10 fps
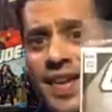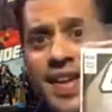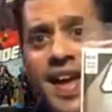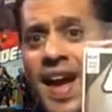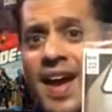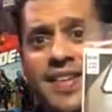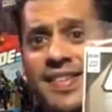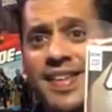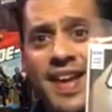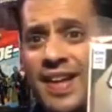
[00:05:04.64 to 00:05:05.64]
he
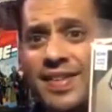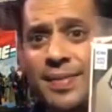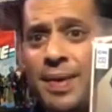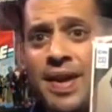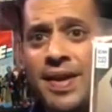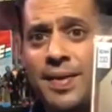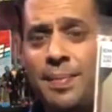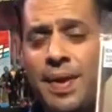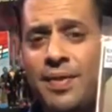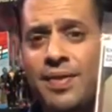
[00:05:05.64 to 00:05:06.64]
has yet to make an
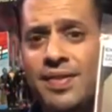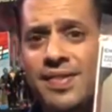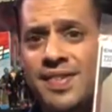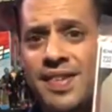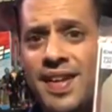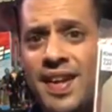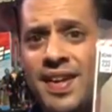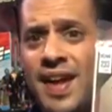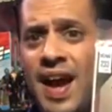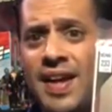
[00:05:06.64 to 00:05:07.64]
appearance
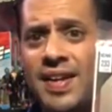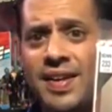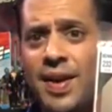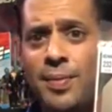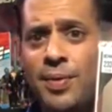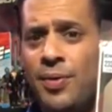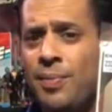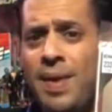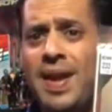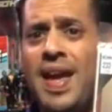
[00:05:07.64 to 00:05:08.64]
in I D W or
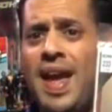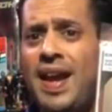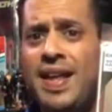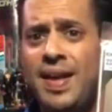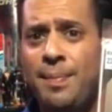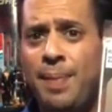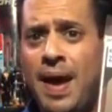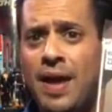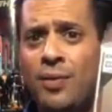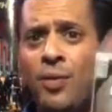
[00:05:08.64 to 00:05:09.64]
make any
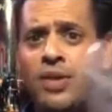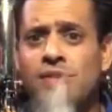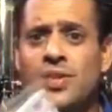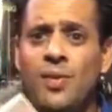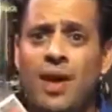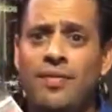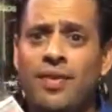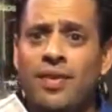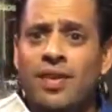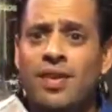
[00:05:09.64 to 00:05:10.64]
impact
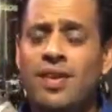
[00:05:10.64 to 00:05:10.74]
whatsoever.